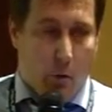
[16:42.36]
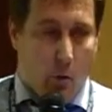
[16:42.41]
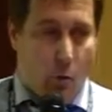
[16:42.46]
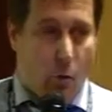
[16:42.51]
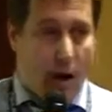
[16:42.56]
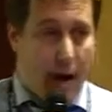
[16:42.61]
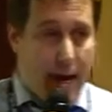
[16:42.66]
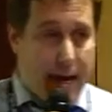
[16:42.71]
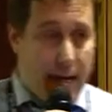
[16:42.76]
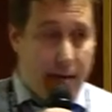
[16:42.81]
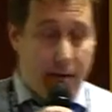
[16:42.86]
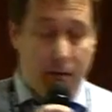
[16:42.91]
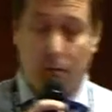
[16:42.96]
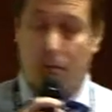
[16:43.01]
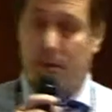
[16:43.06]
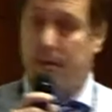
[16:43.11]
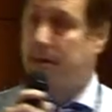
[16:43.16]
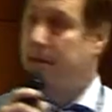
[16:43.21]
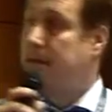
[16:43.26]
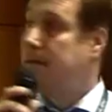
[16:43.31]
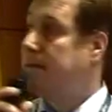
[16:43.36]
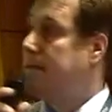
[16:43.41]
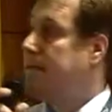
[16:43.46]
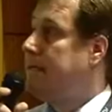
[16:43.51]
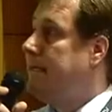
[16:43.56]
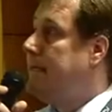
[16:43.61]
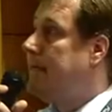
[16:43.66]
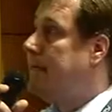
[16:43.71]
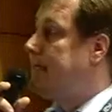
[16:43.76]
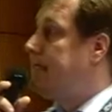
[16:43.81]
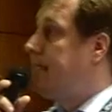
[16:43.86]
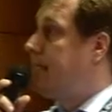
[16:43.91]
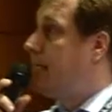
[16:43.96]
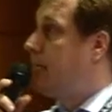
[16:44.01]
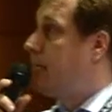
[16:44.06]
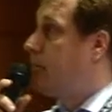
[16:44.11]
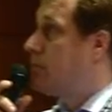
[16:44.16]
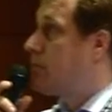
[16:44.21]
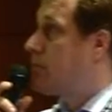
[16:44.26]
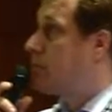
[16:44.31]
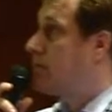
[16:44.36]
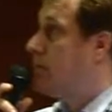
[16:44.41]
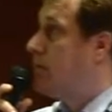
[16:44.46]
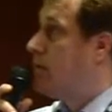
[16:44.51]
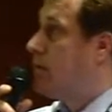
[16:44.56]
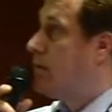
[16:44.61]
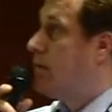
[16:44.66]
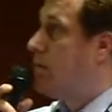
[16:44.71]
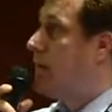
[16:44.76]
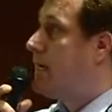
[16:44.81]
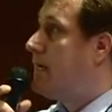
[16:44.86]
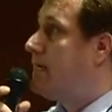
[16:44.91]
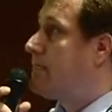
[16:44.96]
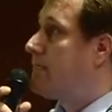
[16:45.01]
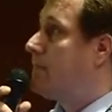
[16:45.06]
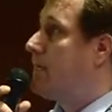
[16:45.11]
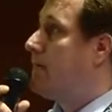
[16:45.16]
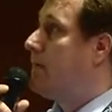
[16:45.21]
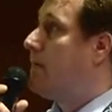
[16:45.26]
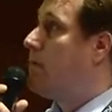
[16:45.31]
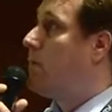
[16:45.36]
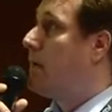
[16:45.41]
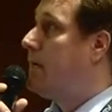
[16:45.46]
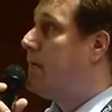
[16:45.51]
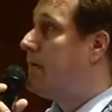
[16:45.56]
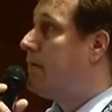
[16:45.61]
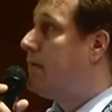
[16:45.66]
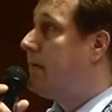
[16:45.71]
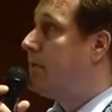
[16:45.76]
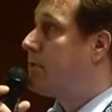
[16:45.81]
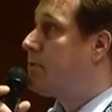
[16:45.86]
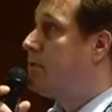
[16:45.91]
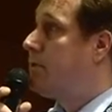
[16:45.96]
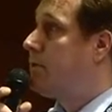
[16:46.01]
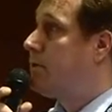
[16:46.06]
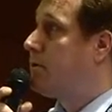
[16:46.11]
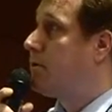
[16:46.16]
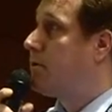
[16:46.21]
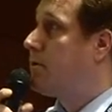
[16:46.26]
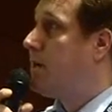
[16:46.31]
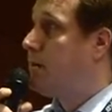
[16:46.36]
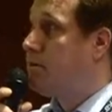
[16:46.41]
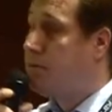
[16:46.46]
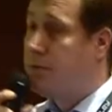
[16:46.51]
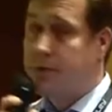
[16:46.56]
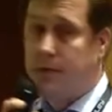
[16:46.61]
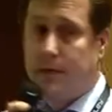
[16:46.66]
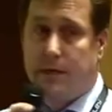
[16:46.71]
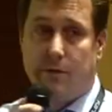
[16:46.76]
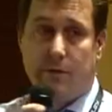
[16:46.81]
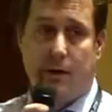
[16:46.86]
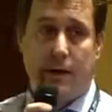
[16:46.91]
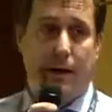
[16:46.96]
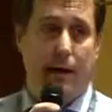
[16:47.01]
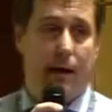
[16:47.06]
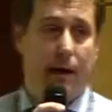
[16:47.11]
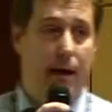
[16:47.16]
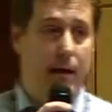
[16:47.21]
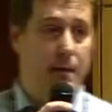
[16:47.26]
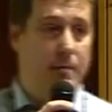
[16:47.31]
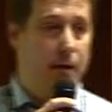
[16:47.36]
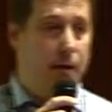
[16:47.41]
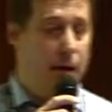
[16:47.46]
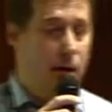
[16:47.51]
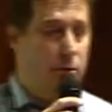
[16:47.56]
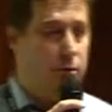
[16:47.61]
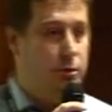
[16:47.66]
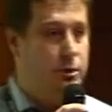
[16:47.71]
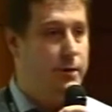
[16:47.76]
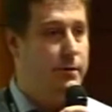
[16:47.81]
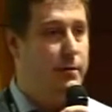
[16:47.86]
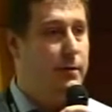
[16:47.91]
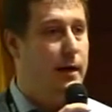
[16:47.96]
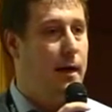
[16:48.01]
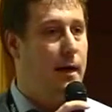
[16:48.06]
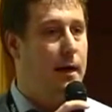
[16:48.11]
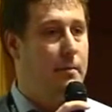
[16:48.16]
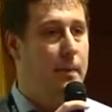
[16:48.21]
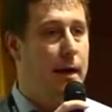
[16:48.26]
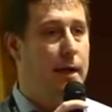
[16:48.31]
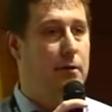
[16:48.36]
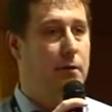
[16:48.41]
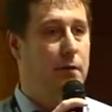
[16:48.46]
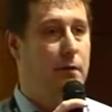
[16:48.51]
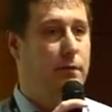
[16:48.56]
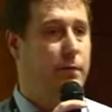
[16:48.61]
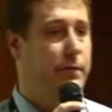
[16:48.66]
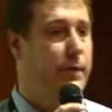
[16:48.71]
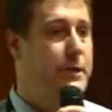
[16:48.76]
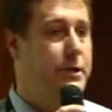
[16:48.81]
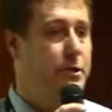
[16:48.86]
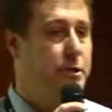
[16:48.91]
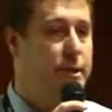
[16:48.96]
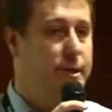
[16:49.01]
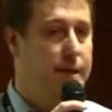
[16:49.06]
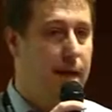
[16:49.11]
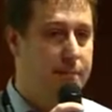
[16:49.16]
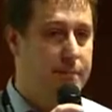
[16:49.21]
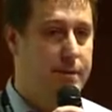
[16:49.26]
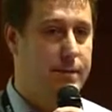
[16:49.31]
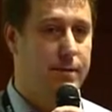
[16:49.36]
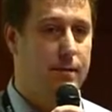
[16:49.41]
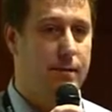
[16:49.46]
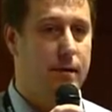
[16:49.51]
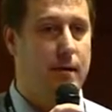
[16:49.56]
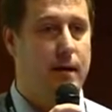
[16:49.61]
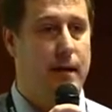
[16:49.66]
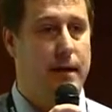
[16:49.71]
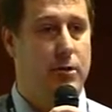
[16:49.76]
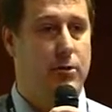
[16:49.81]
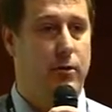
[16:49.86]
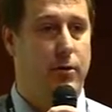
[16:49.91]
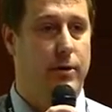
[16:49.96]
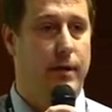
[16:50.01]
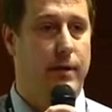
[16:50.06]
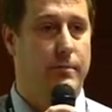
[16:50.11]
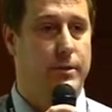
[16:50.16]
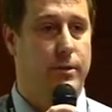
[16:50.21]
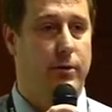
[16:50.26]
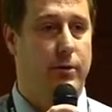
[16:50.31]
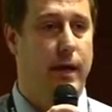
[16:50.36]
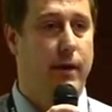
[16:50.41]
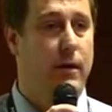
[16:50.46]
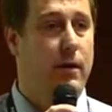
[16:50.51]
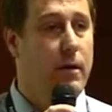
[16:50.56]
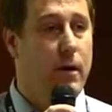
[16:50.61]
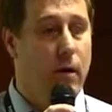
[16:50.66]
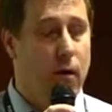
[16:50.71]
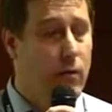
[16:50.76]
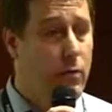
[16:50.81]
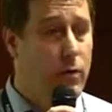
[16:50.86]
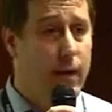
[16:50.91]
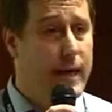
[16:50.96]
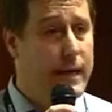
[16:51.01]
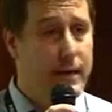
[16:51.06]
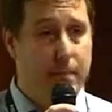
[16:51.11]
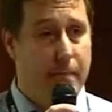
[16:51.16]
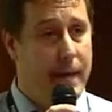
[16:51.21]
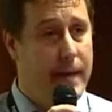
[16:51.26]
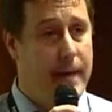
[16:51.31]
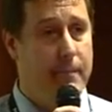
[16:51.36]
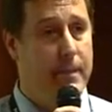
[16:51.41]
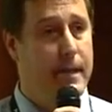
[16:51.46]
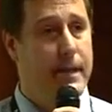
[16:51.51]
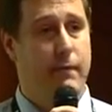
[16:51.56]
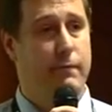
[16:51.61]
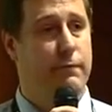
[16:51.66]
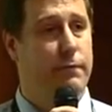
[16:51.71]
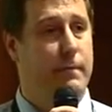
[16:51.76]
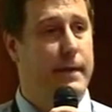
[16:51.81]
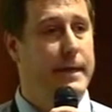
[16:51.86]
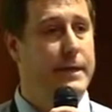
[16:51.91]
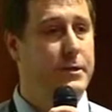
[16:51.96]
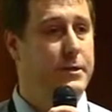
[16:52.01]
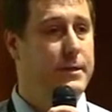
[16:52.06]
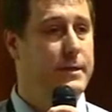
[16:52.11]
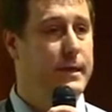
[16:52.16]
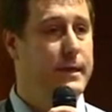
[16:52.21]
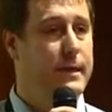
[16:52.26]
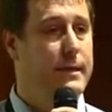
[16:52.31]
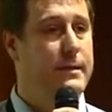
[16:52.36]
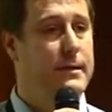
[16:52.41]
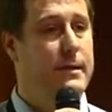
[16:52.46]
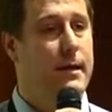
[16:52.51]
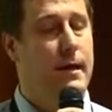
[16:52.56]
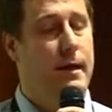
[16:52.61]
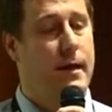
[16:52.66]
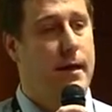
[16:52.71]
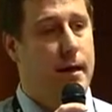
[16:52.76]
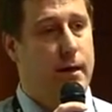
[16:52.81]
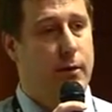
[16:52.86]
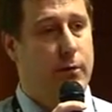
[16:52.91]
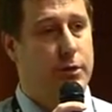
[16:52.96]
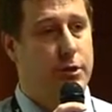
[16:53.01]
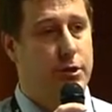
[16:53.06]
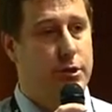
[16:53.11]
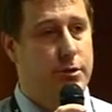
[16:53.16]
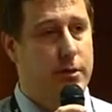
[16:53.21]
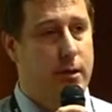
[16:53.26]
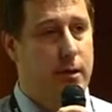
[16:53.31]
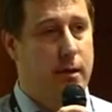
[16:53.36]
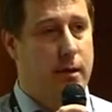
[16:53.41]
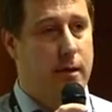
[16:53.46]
why? Well, the idea was, on the one hand side, in one direction, you could auto-generate IMA configuration stubs, I call them. So there are already many informations in it, which,